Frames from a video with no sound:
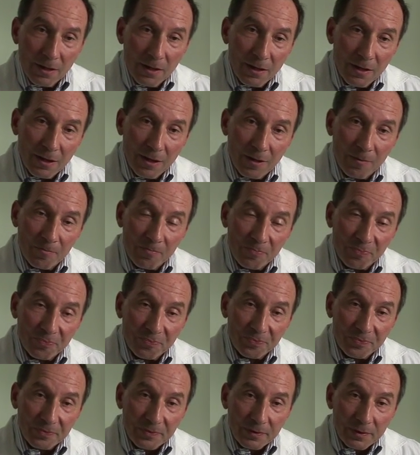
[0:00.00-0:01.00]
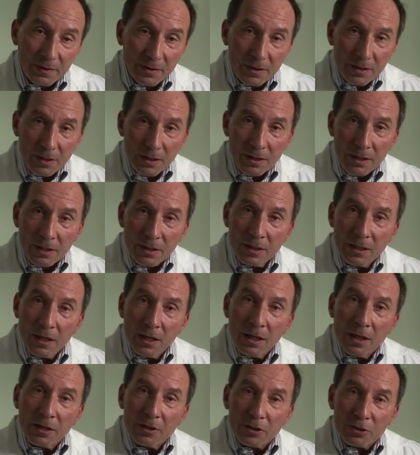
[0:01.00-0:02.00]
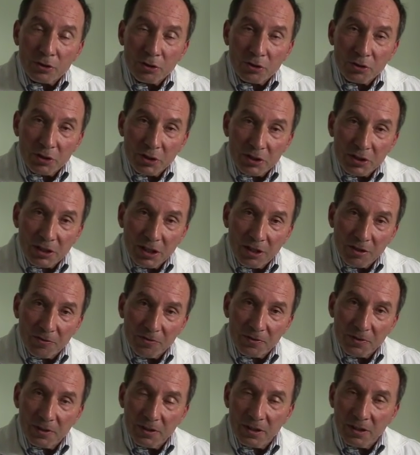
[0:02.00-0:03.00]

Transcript: The surgery itself